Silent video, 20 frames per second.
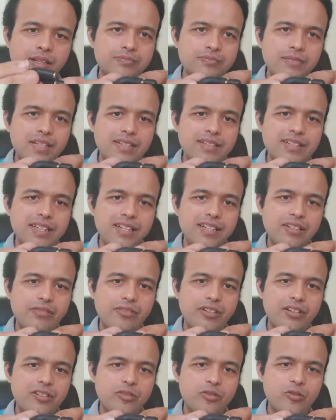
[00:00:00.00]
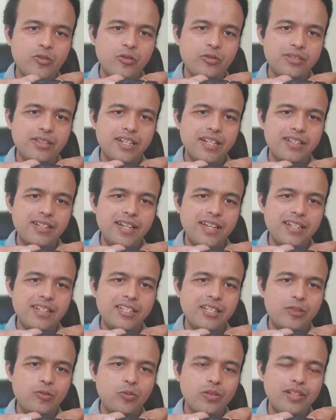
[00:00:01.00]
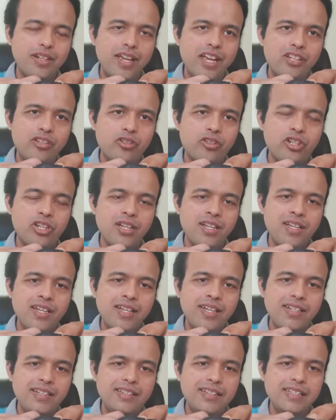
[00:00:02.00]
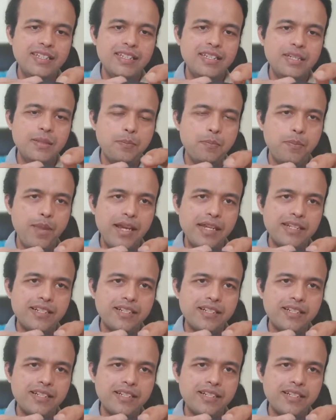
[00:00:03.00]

exactly where it shows that I need to attach the mic.